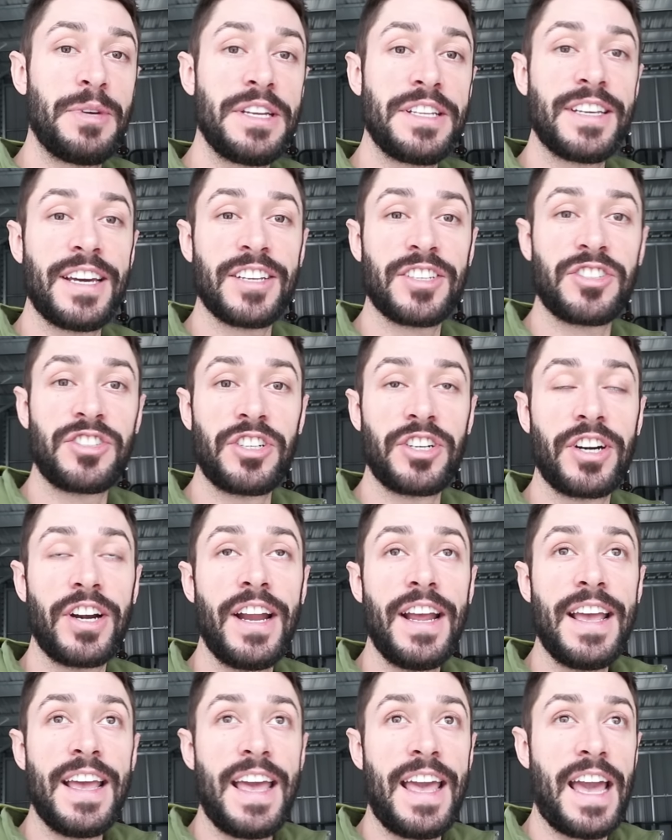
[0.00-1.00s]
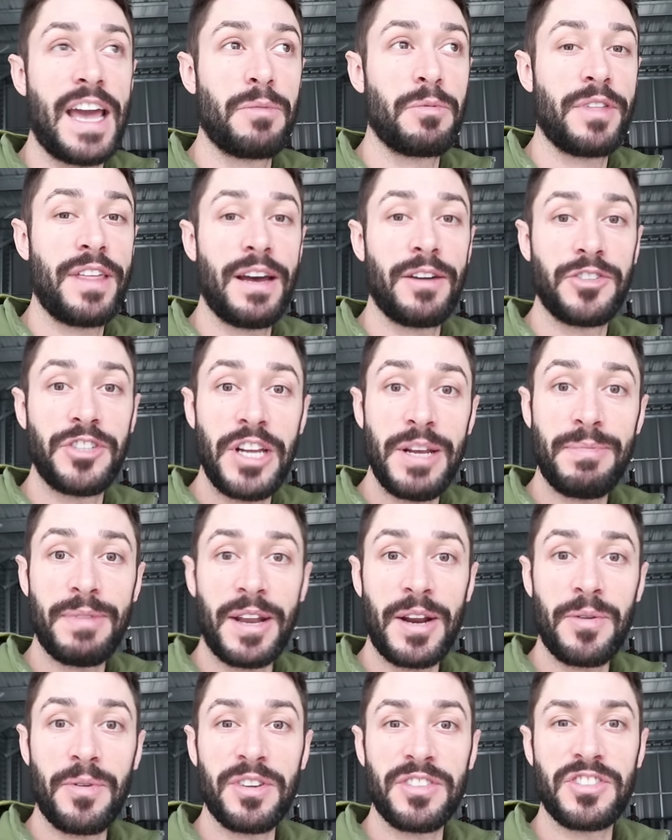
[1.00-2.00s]
leak tester, and with how cheap
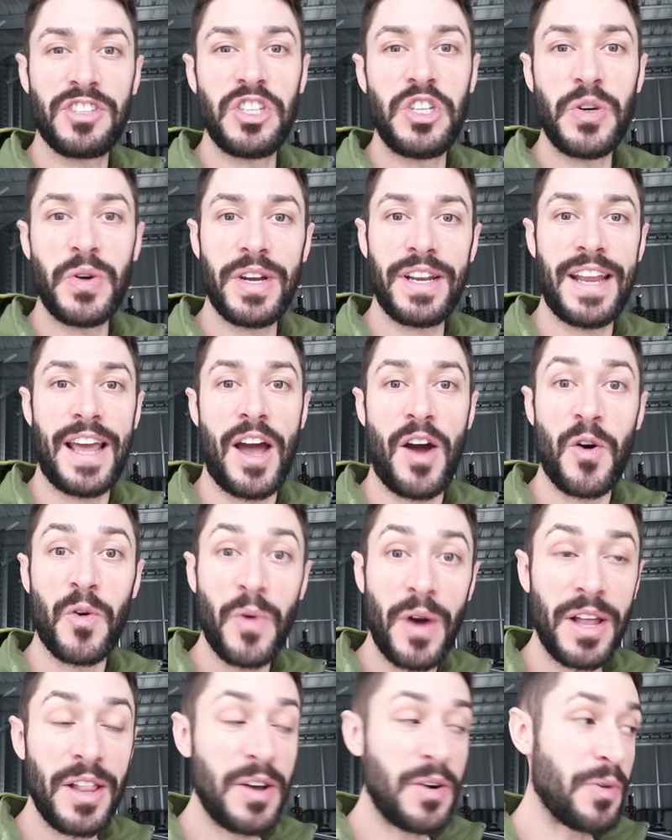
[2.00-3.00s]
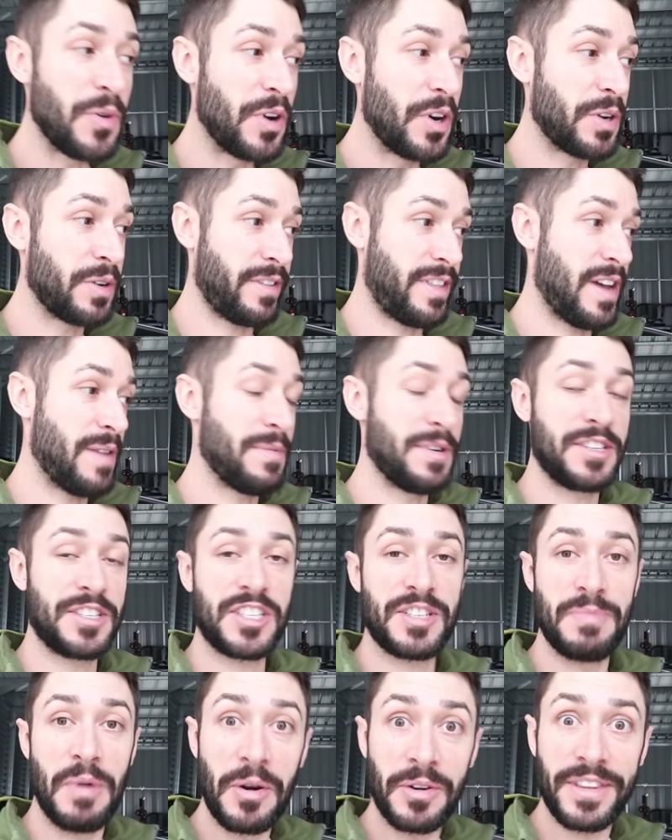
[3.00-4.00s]
that it was to do it and how well it worked with how much
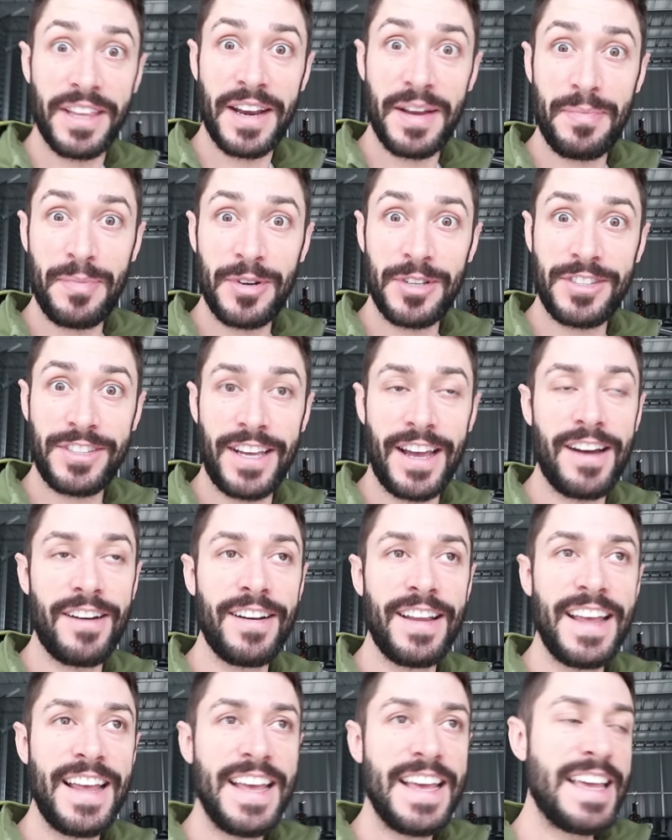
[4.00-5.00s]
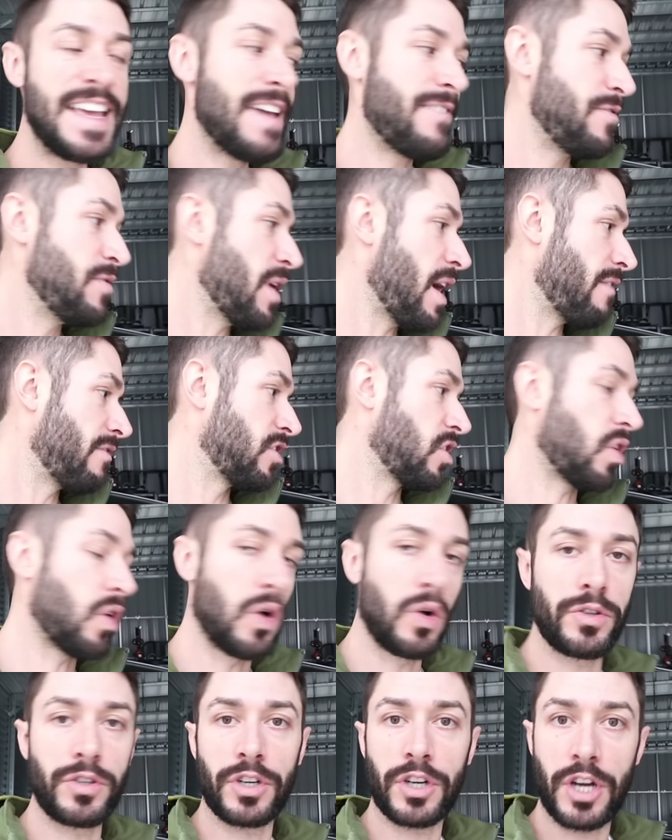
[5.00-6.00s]
smoke that it puts out, if you have an
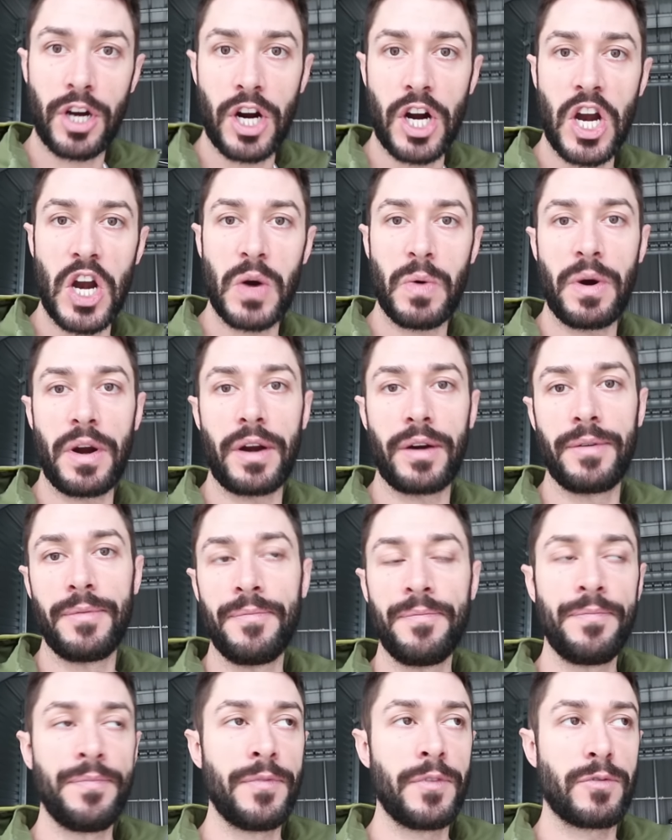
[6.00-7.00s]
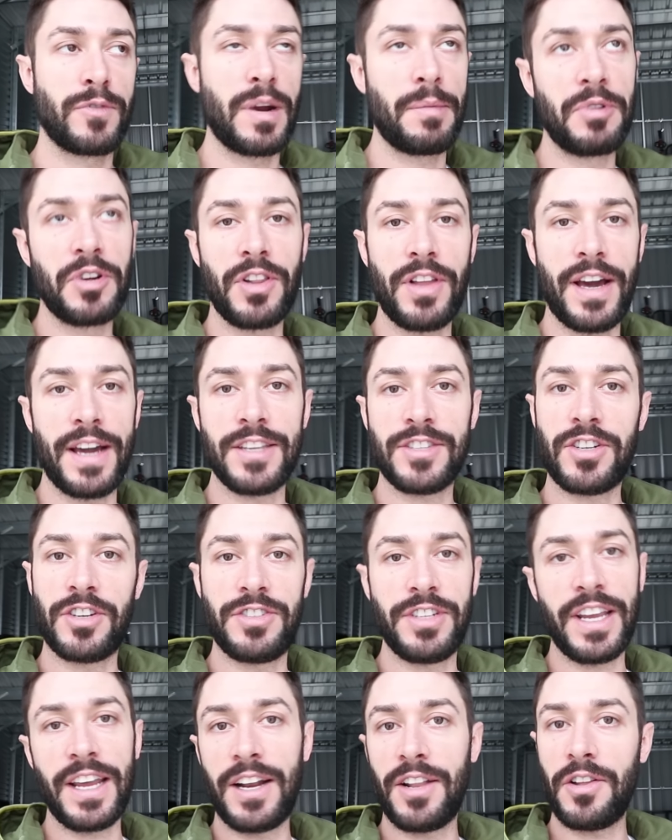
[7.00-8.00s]
older car where rubber lines
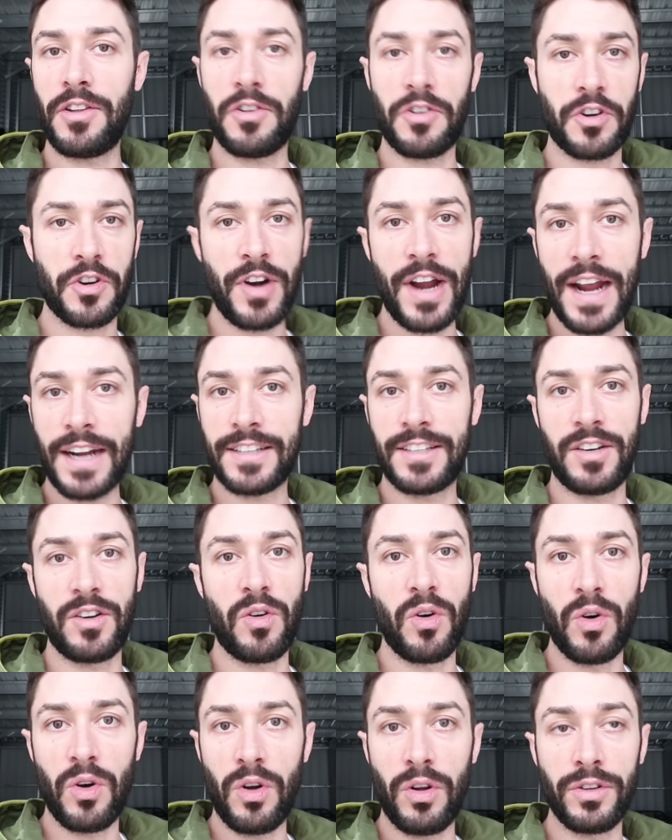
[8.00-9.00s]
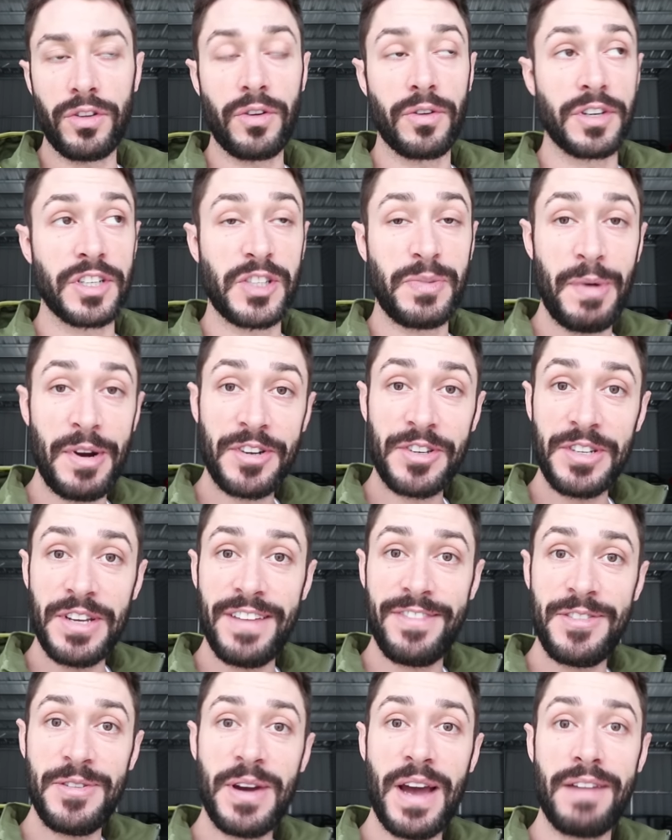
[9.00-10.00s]
start to get a little cracked and old, or
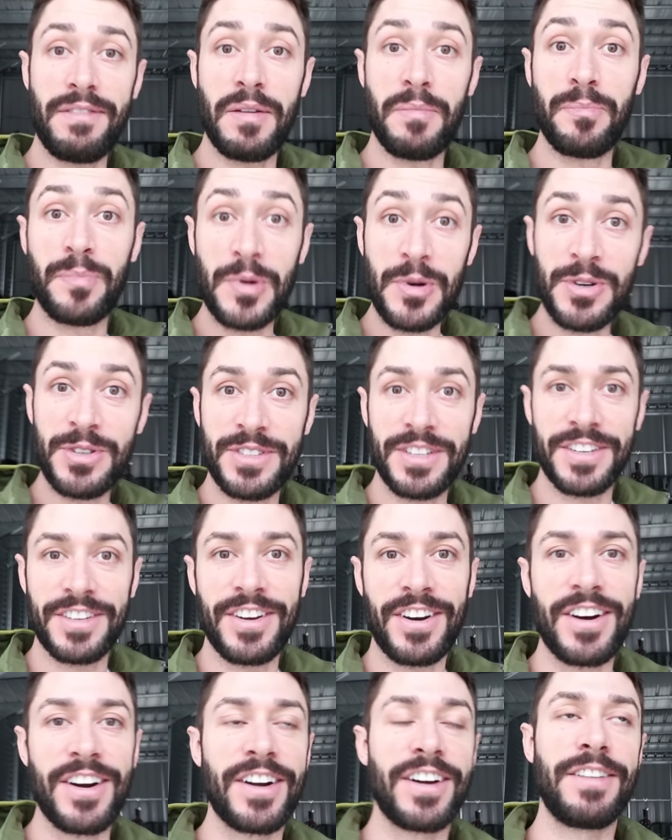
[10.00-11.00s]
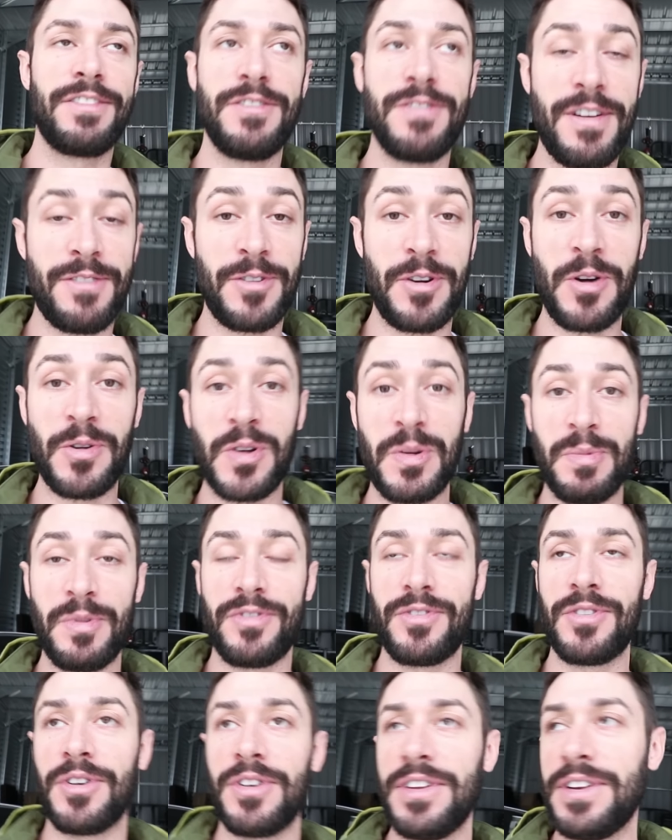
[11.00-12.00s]
especially if you have a boosted car, if you've ever owned one
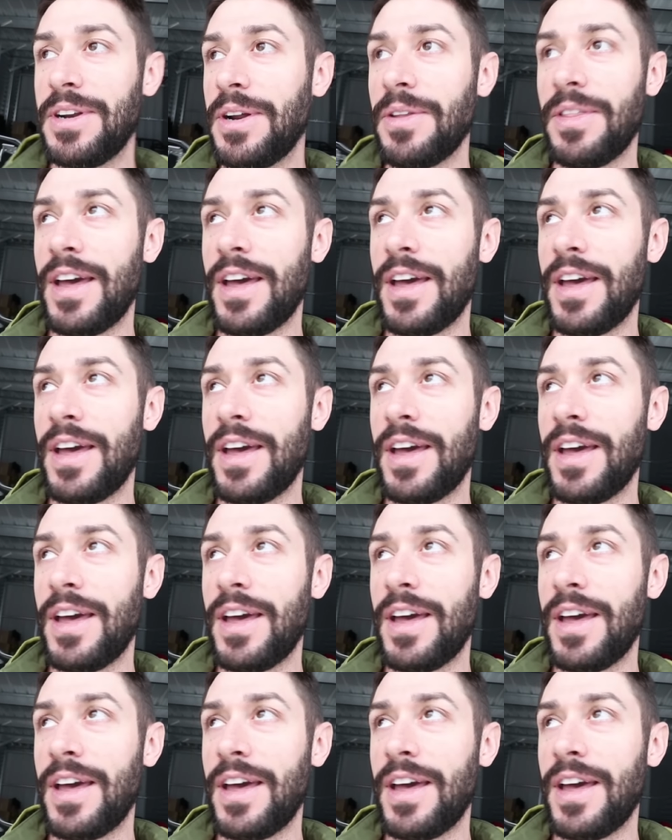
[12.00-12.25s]
before, you know